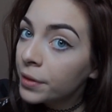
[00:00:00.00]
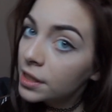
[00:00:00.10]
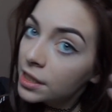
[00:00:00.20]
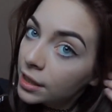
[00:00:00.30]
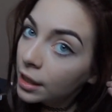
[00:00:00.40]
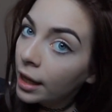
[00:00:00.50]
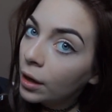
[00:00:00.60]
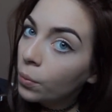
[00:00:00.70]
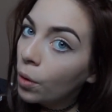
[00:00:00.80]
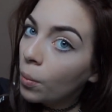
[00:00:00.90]
still
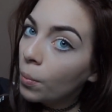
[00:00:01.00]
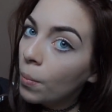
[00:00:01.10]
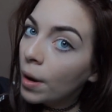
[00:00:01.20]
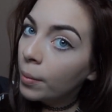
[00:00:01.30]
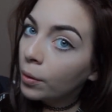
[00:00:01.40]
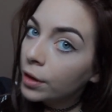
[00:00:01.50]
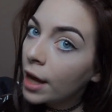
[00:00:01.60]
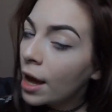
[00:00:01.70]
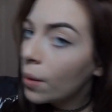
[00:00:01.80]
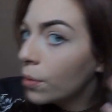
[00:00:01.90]
like what my blonde
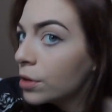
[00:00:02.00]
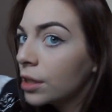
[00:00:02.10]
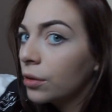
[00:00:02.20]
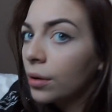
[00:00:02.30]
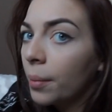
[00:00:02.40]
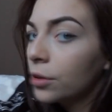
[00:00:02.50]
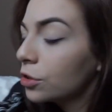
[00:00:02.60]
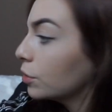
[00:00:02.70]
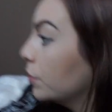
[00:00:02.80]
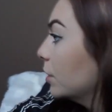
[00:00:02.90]
hair was. I'm not
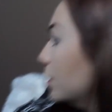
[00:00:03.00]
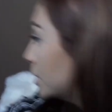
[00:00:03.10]
sure if you can